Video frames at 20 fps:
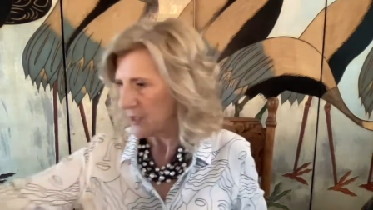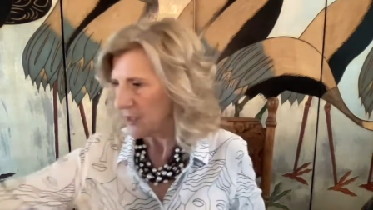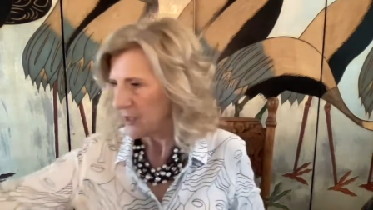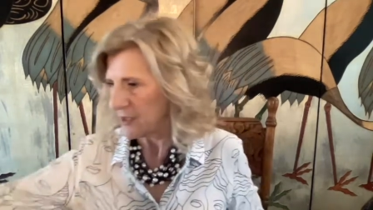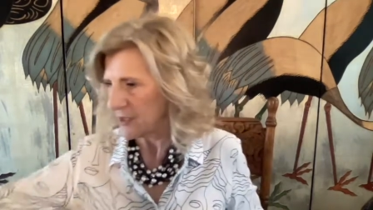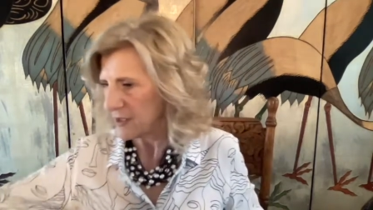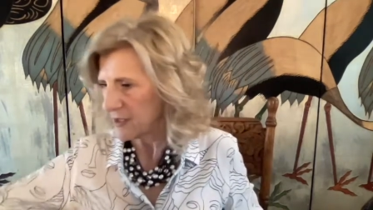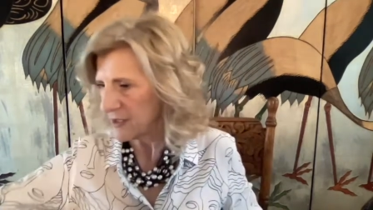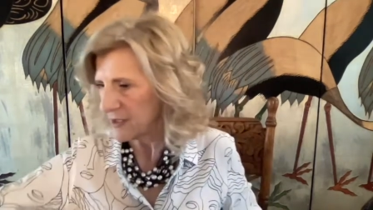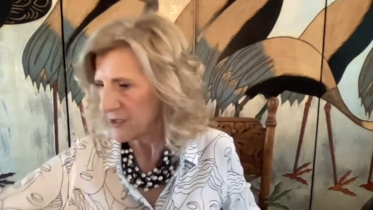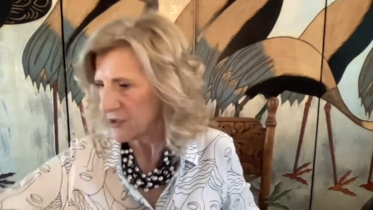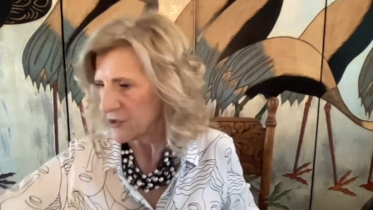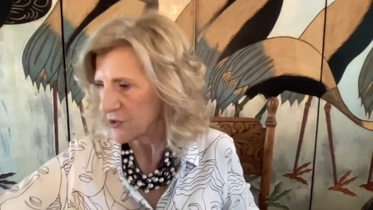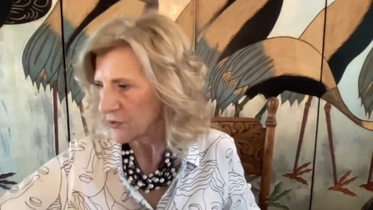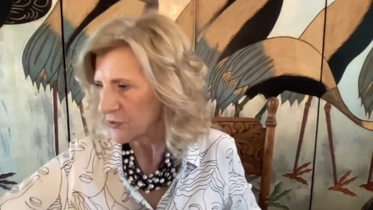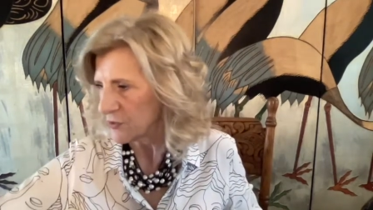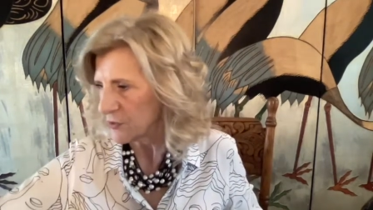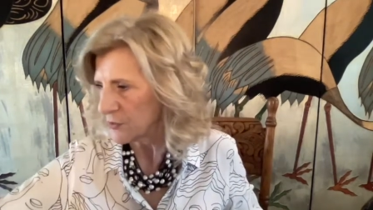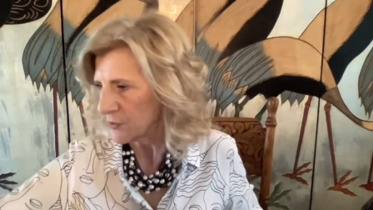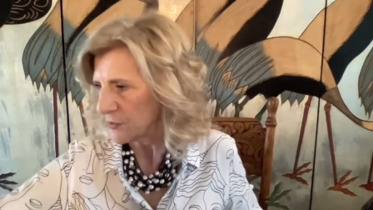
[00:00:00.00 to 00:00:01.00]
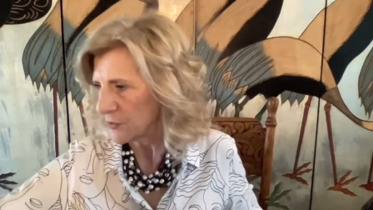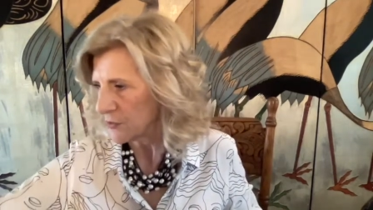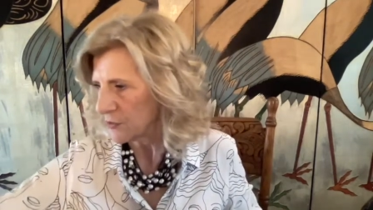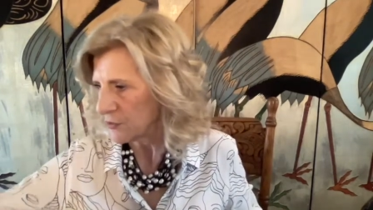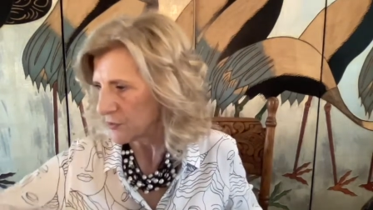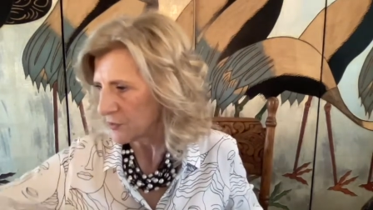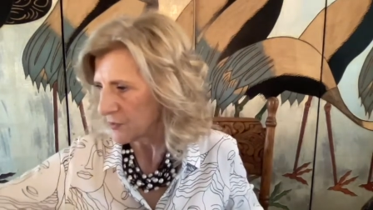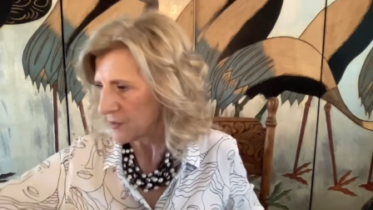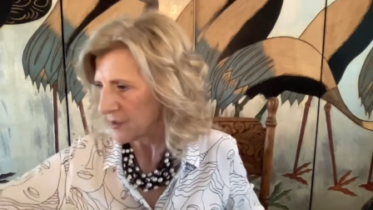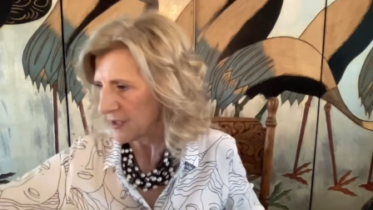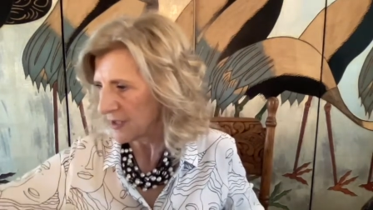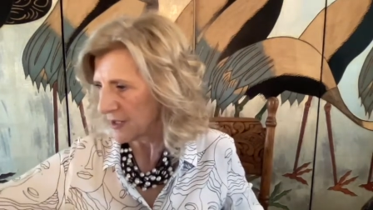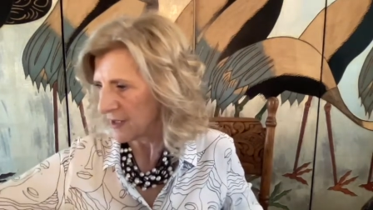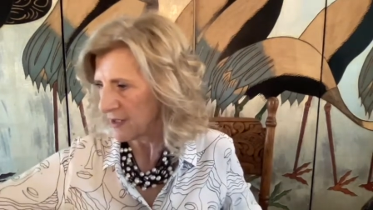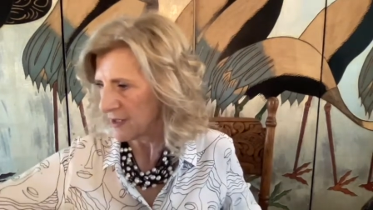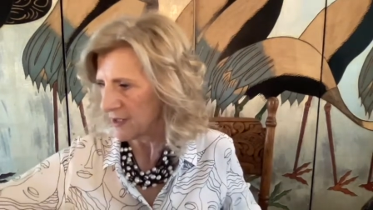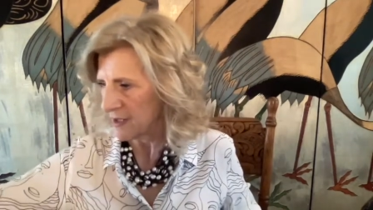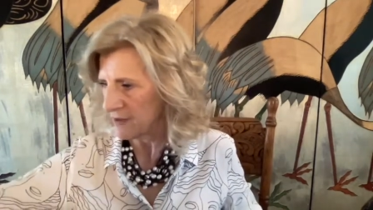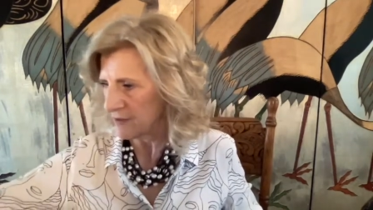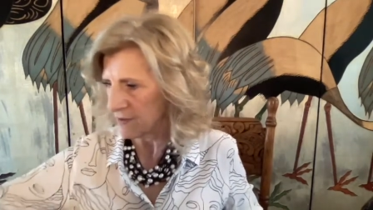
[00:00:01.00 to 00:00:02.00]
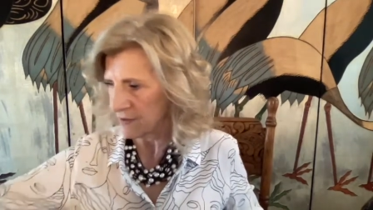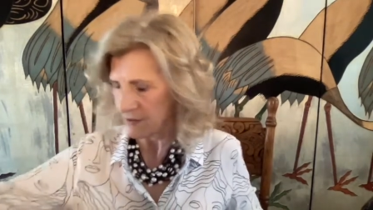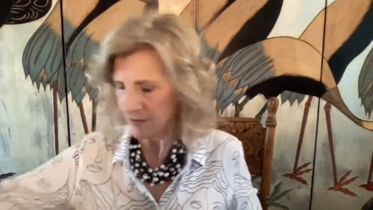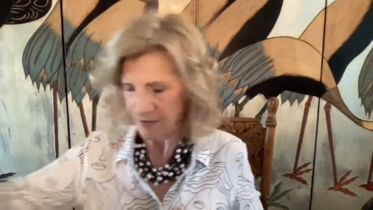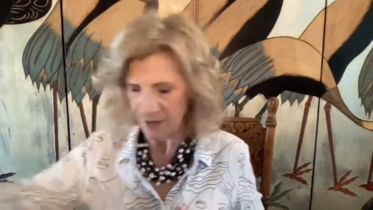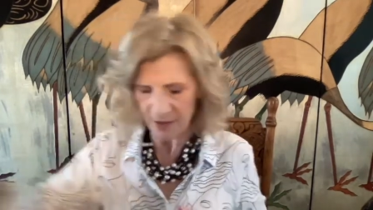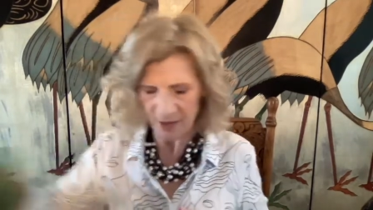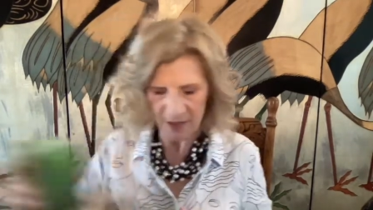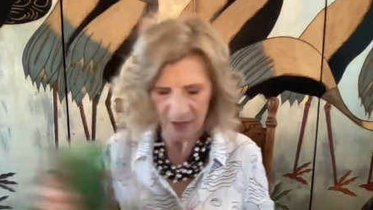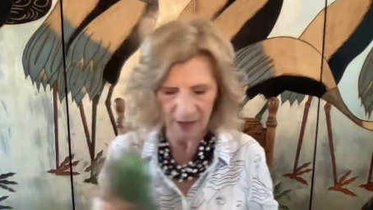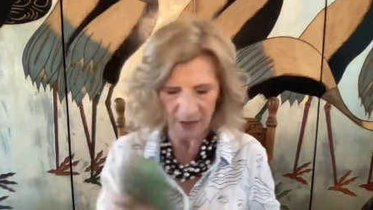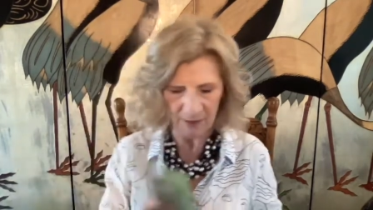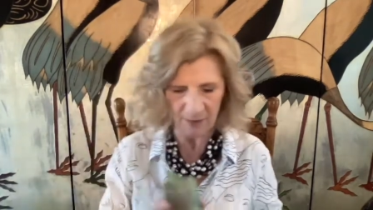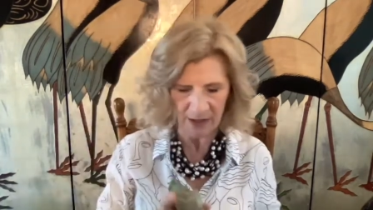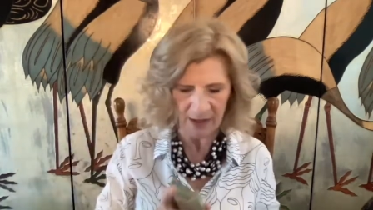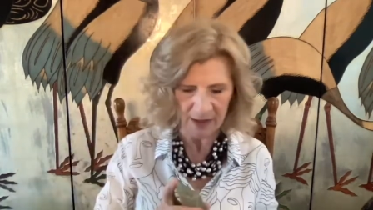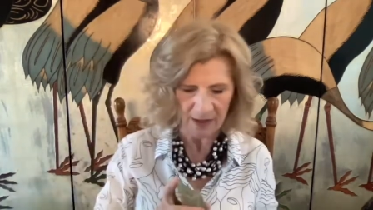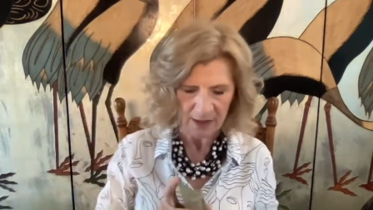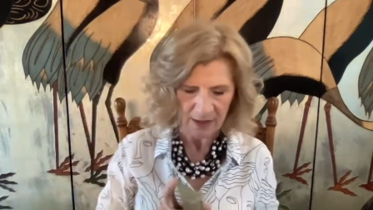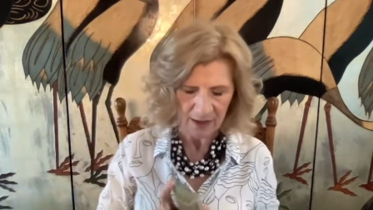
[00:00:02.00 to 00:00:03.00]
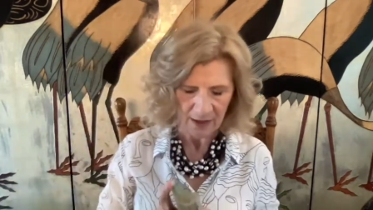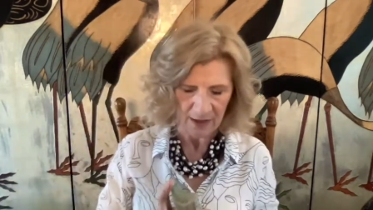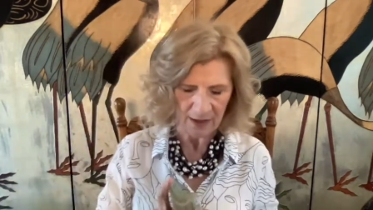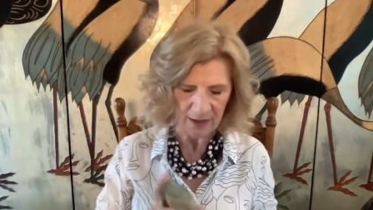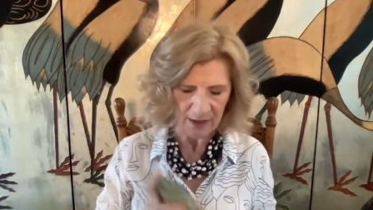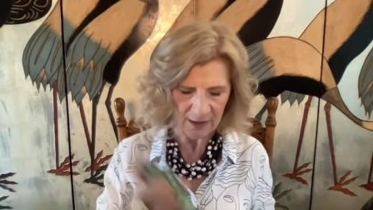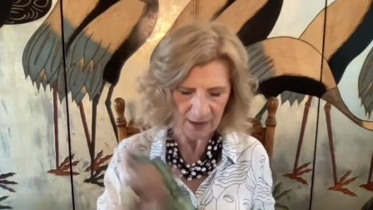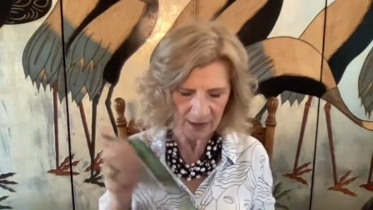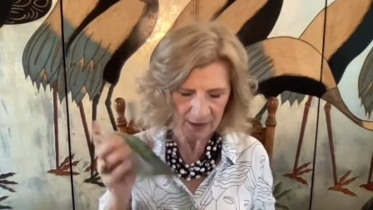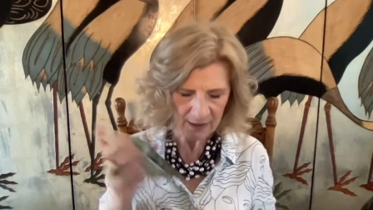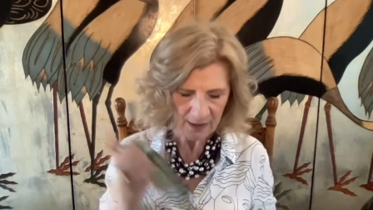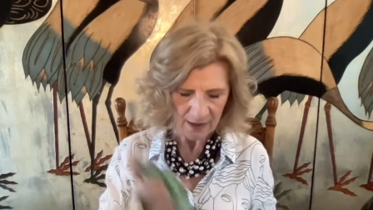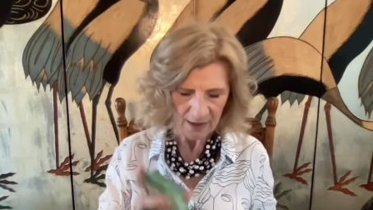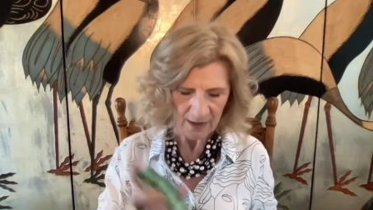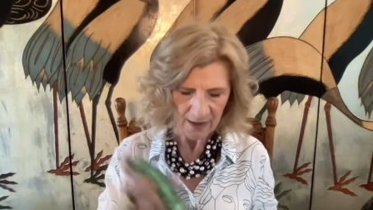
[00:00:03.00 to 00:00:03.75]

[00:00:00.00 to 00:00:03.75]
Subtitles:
I need to draw a card that's telling me here.